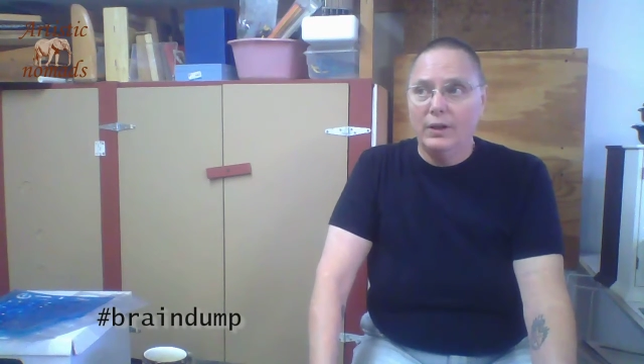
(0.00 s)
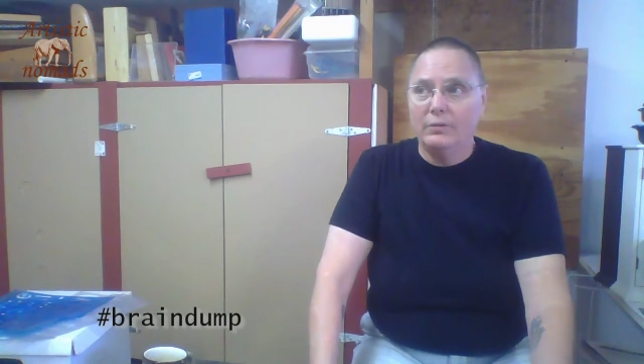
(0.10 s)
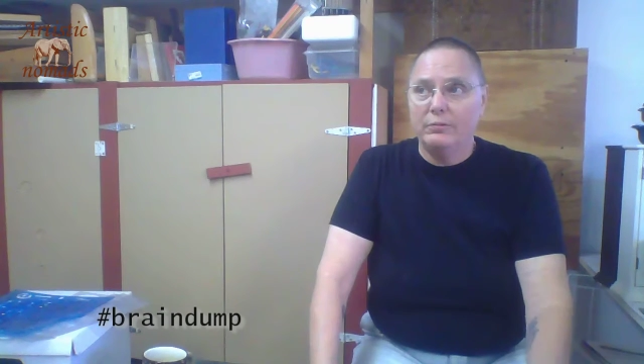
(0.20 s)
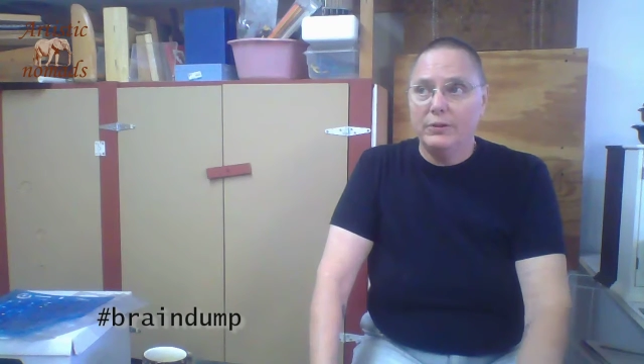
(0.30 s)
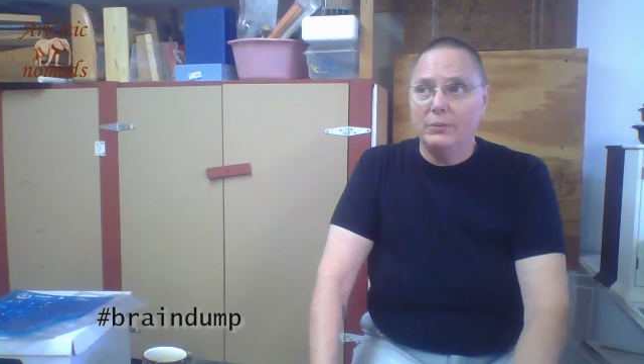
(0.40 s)

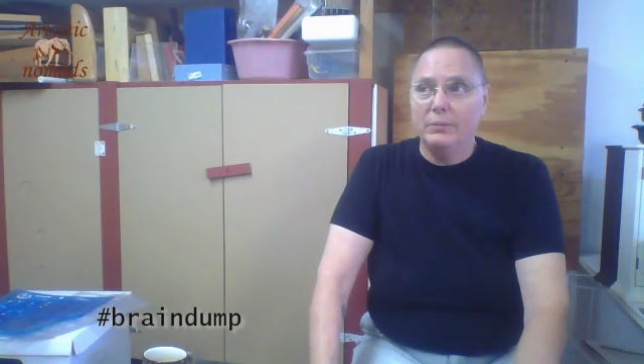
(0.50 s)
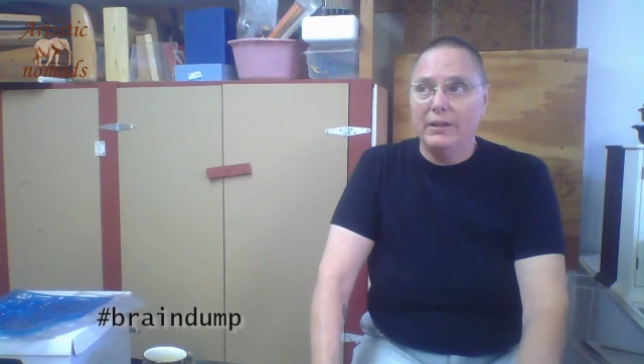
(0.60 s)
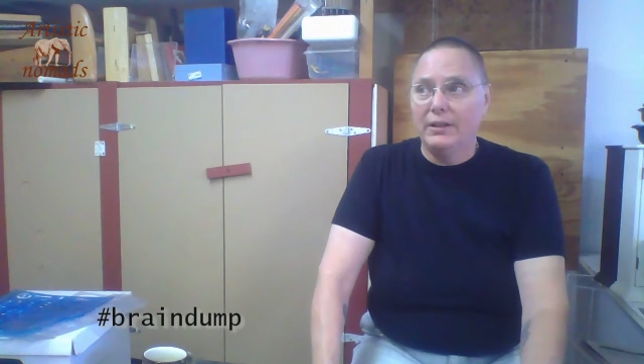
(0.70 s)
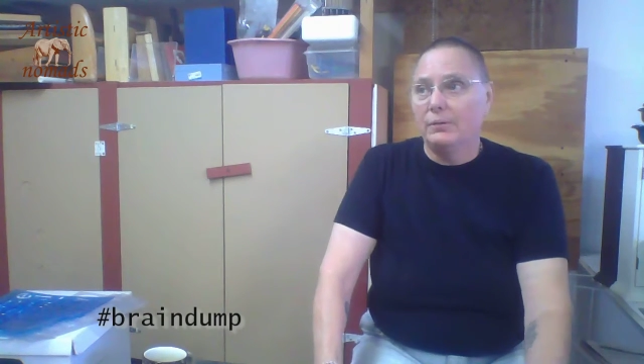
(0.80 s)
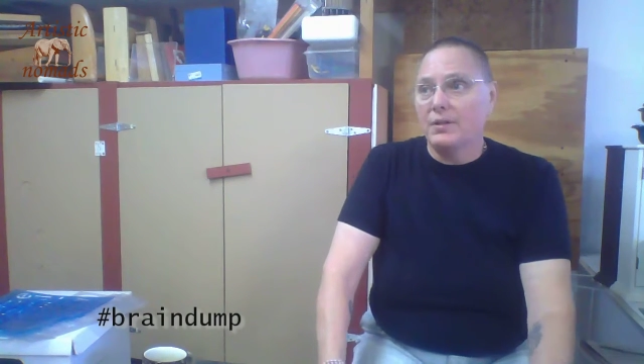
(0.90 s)
if you would
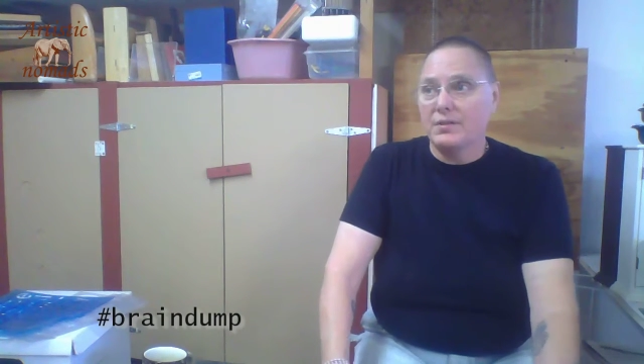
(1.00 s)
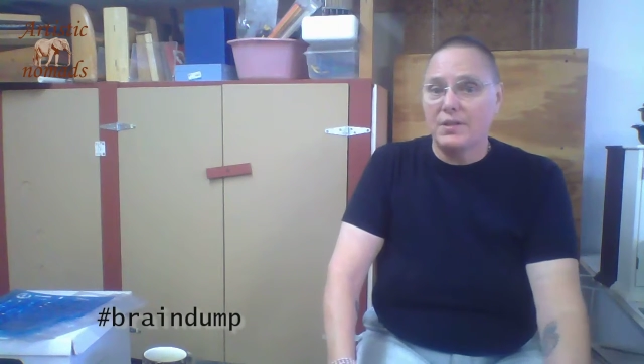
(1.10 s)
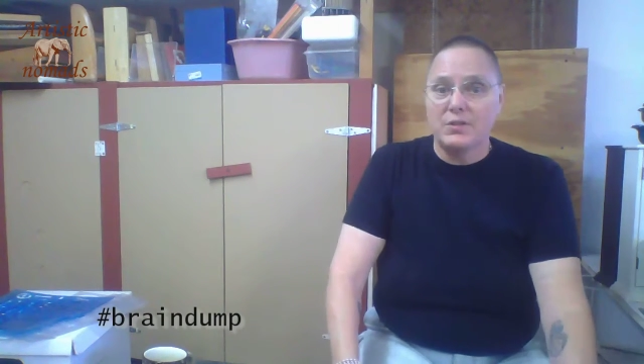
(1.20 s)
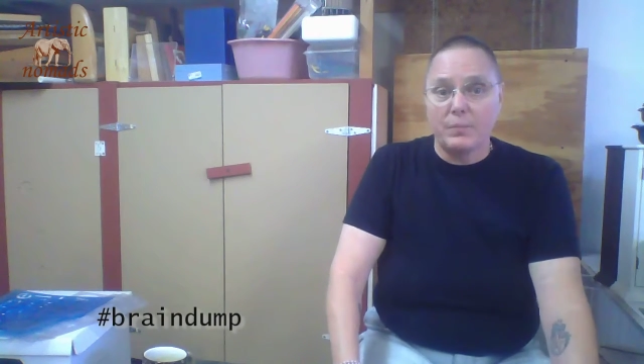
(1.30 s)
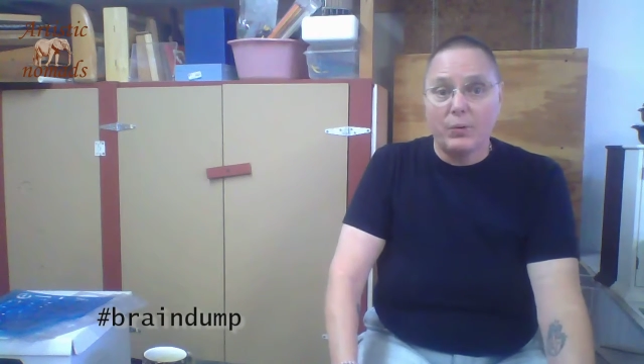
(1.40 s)
be interested
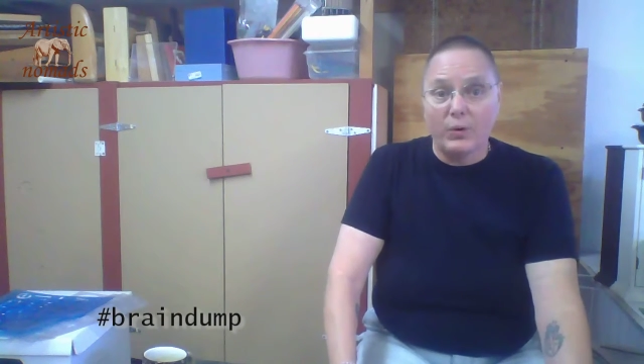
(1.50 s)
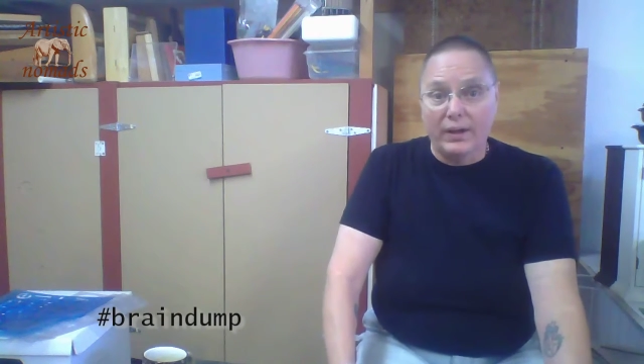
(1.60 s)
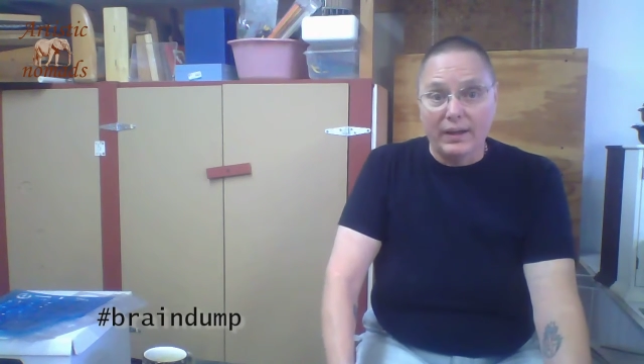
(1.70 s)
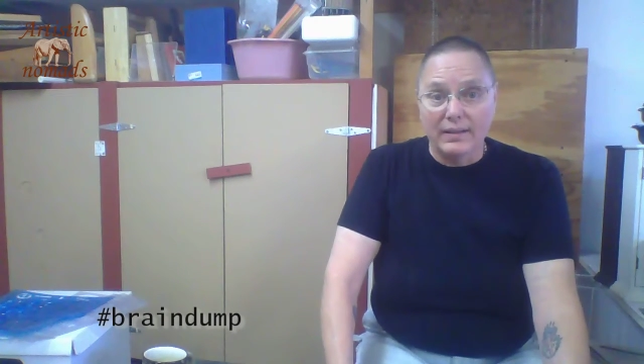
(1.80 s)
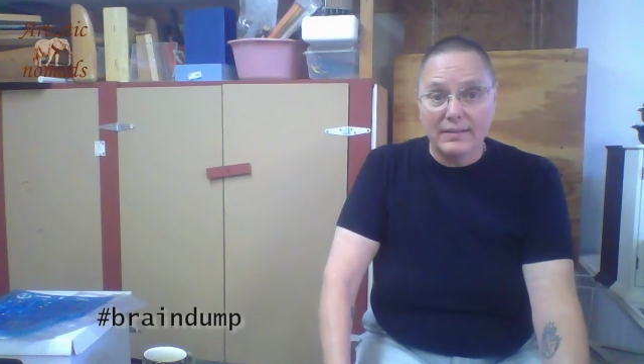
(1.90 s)
in
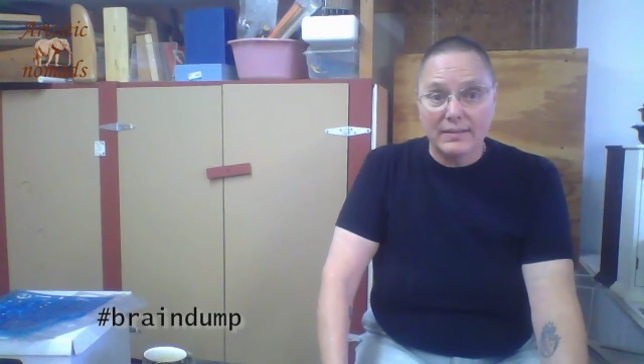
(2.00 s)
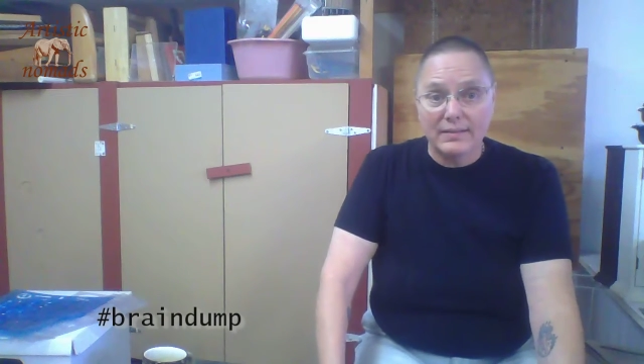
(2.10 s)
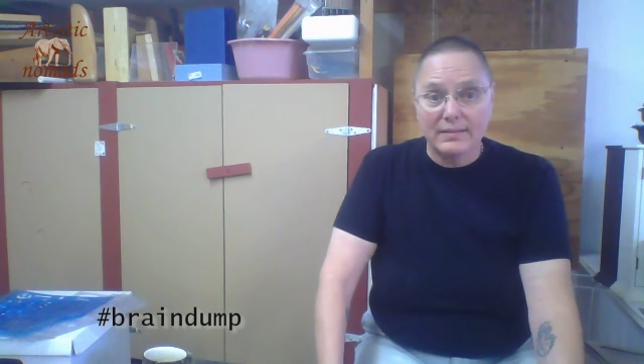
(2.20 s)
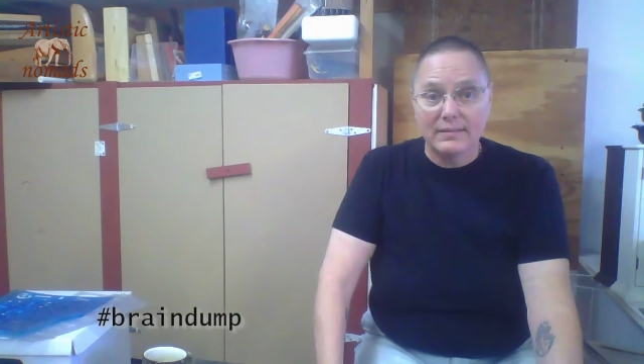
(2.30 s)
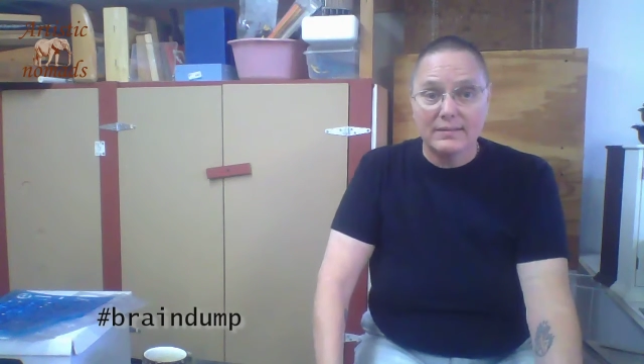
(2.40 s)
supporting us.